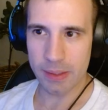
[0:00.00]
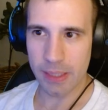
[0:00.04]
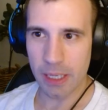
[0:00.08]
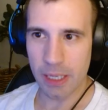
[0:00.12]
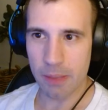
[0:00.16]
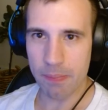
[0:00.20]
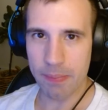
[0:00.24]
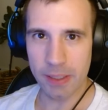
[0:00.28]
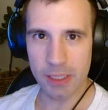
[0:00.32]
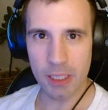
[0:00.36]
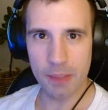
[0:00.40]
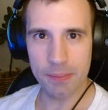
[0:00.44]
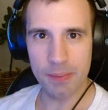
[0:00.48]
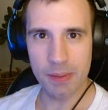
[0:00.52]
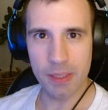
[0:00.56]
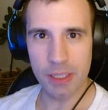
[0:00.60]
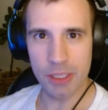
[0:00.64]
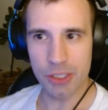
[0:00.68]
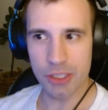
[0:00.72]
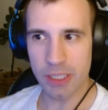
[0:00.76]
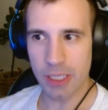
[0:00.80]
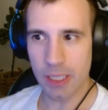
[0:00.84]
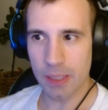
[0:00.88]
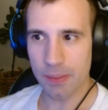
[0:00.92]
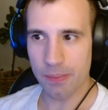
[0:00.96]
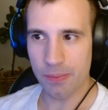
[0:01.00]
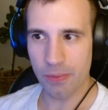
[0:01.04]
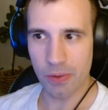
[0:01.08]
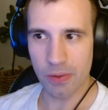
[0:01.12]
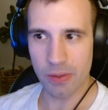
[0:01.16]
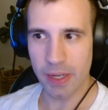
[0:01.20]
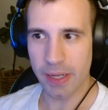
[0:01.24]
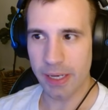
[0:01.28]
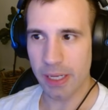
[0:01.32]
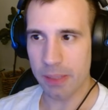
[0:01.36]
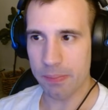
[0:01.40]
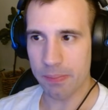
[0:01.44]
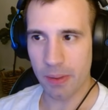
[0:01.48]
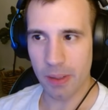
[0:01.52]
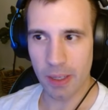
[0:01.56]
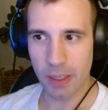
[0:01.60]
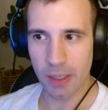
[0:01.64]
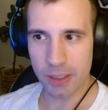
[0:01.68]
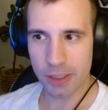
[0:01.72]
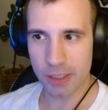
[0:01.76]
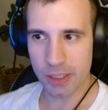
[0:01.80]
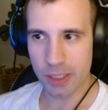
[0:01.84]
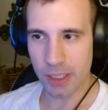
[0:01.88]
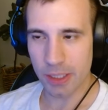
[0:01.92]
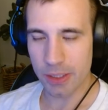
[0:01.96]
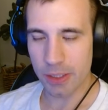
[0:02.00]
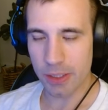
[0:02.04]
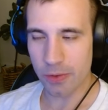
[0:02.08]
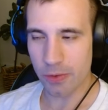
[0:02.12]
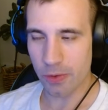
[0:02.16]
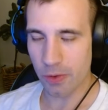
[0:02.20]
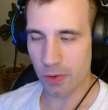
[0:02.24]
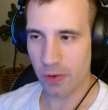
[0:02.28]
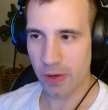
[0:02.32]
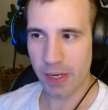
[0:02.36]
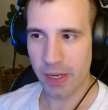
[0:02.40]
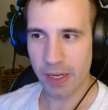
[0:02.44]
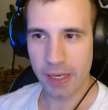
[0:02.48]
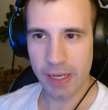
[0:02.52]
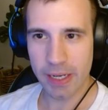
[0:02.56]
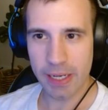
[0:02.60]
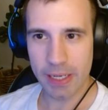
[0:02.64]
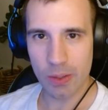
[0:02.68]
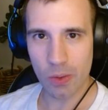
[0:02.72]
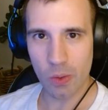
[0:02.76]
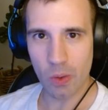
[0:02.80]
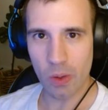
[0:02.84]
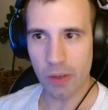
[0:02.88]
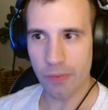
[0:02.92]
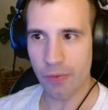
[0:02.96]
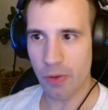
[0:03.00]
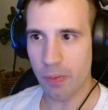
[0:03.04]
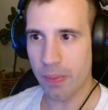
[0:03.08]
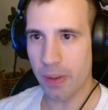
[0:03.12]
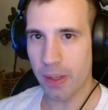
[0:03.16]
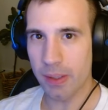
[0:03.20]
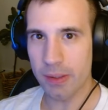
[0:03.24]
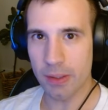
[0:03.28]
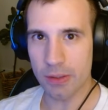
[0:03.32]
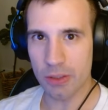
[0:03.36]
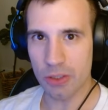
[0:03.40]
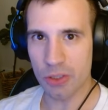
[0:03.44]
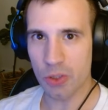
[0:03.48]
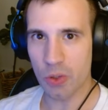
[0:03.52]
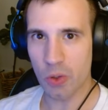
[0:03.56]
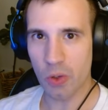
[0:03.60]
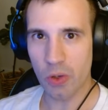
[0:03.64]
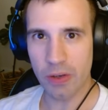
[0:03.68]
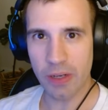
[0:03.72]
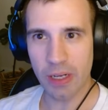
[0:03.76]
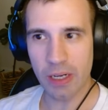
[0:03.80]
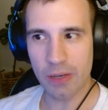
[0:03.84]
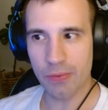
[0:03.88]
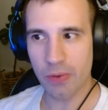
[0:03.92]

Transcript: you picked up at the ship for 90 bucks and you regret it, or if you bought this store credit for